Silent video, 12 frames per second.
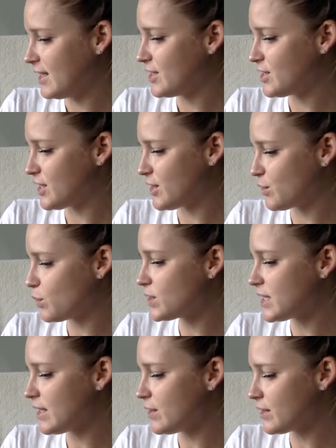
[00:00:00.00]
She
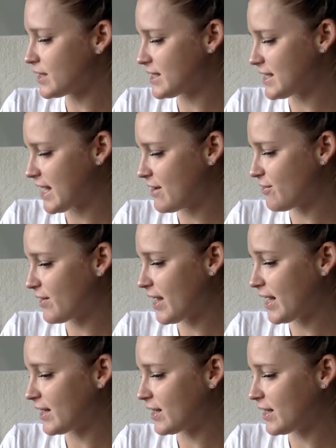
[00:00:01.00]
thought it looked safe
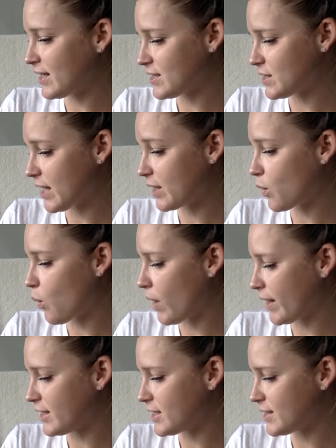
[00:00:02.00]
and
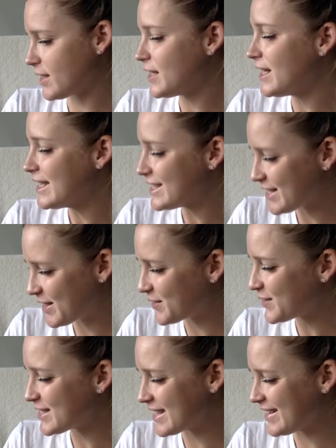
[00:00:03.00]
quiet. She
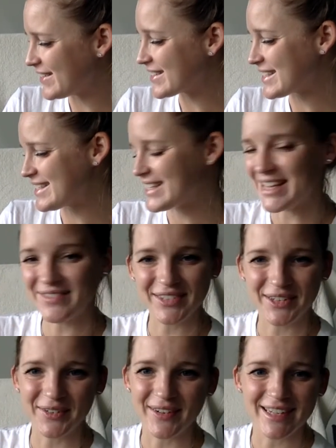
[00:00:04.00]
thought it looked a safe
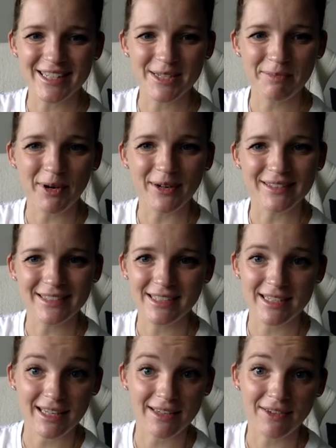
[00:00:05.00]
and quiet spot.
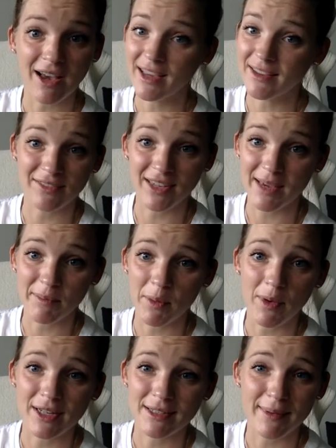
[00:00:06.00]
See, I even get my
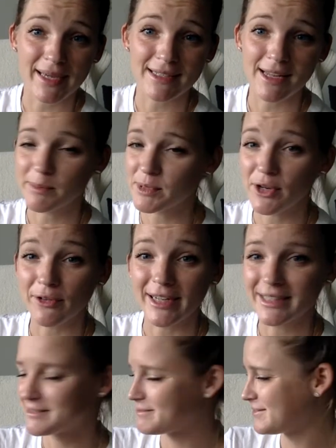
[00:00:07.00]
words mixed up, sorry.